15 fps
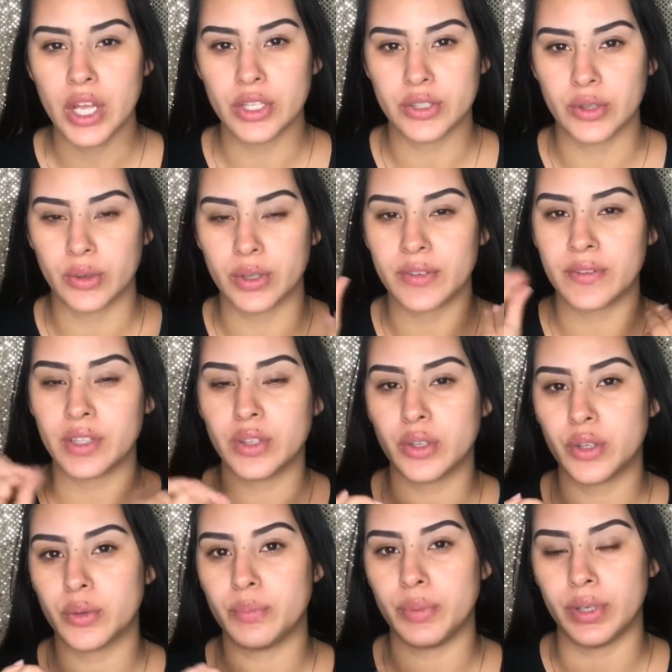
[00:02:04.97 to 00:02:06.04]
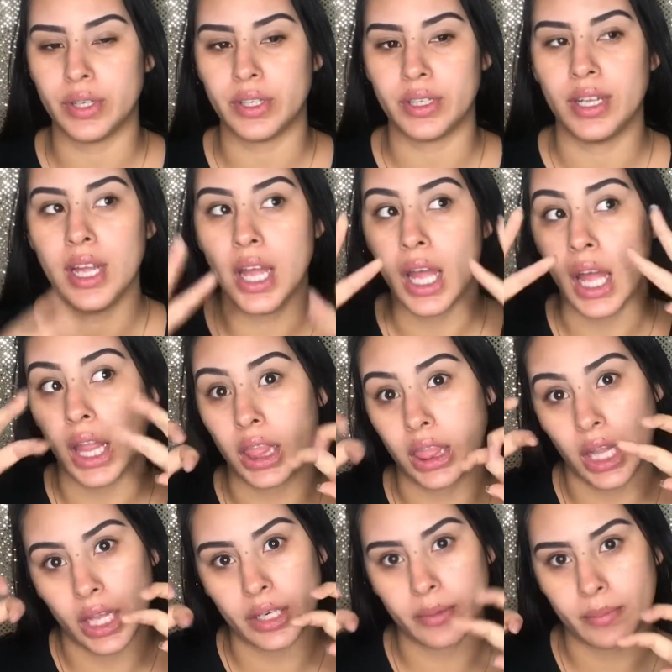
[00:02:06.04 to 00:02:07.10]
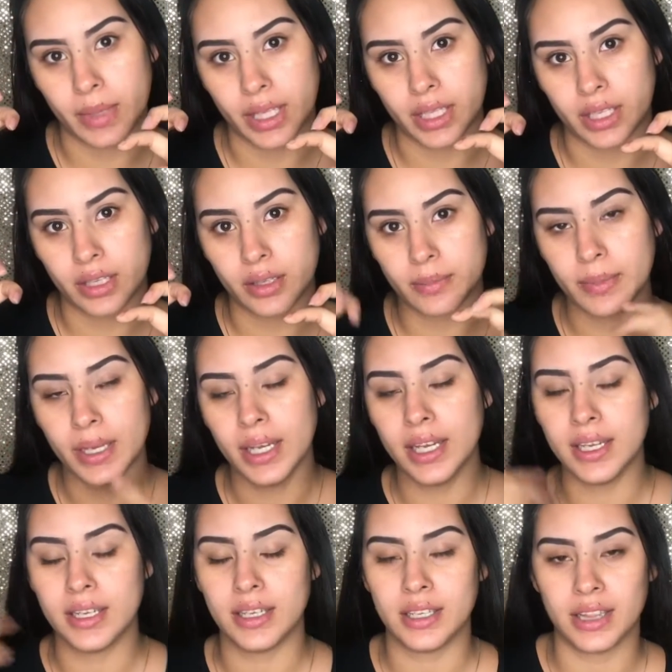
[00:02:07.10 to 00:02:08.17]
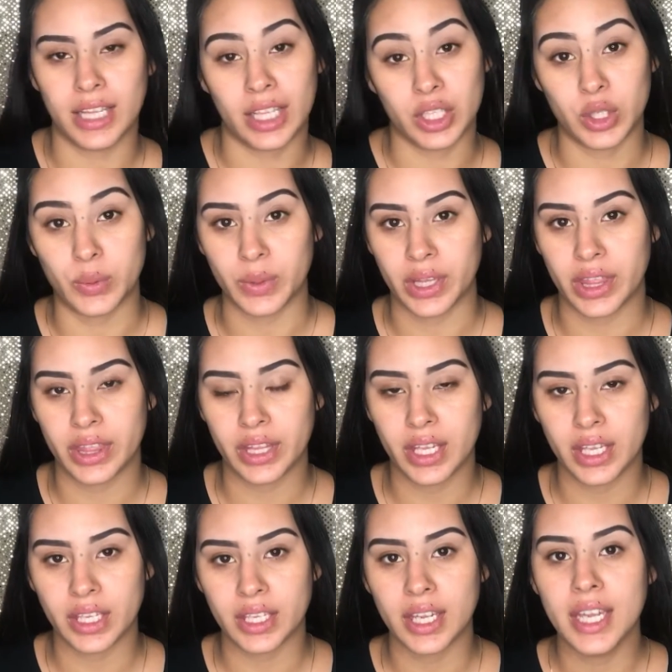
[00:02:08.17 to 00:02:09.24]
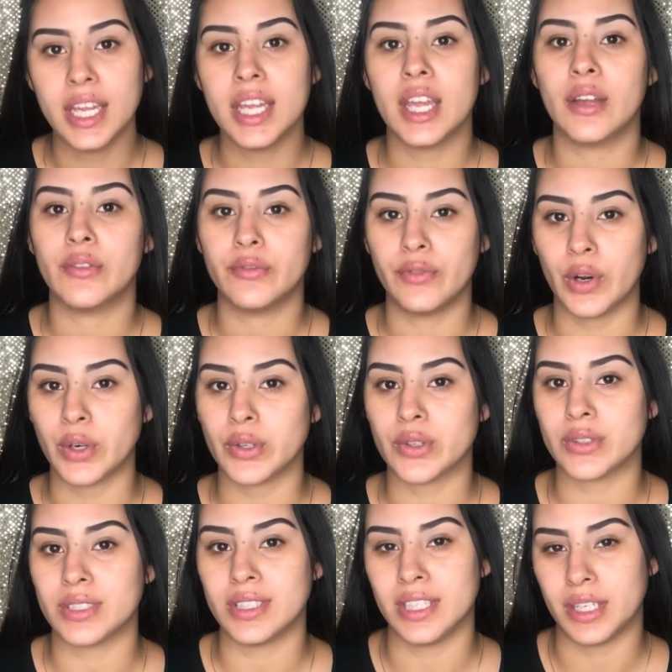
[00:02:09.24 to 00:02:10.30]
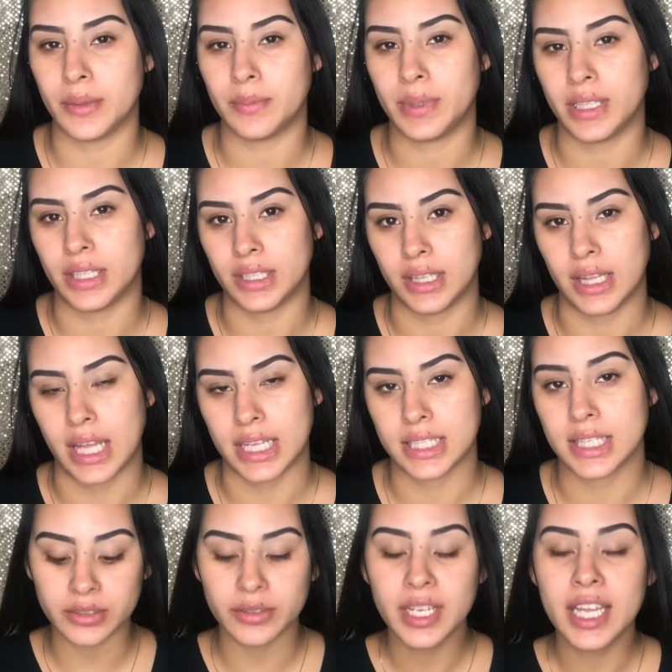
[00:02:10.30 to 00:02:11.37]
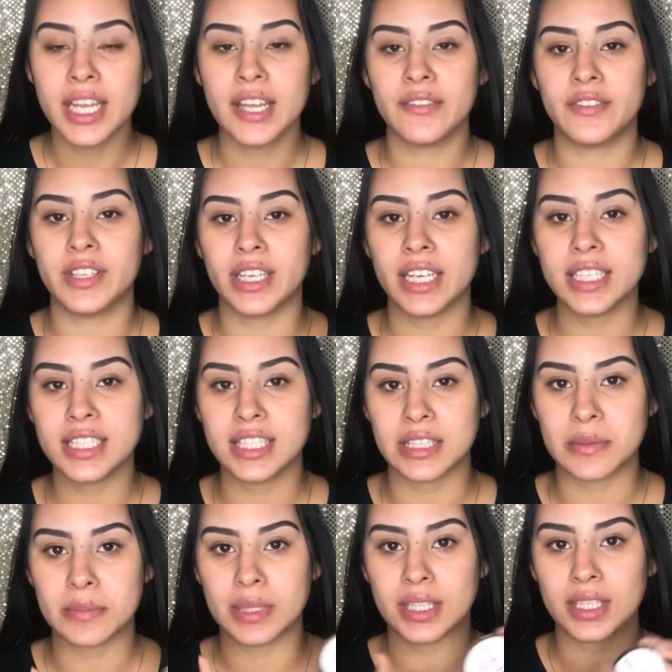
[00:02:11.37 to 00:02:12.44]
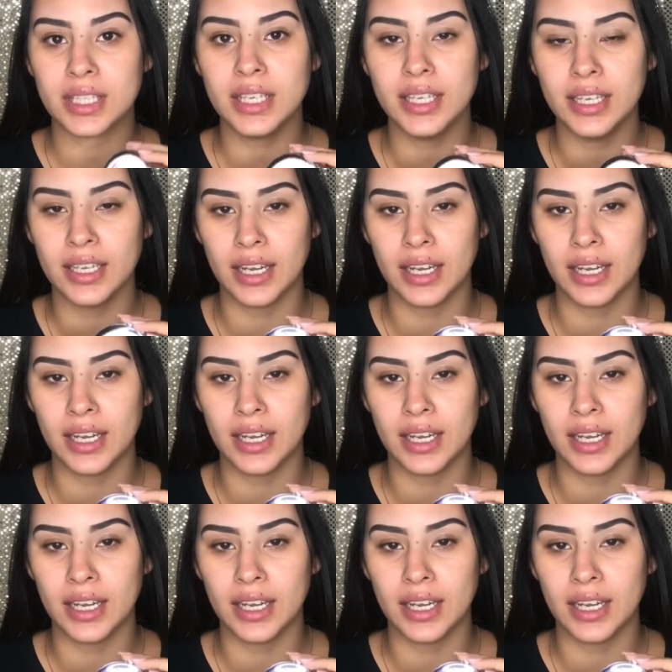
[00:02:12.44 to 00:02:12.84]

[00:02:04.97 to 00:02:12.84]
So even though you put a lot of makeup, like you would think, in photos they appeared less. So if you guys see me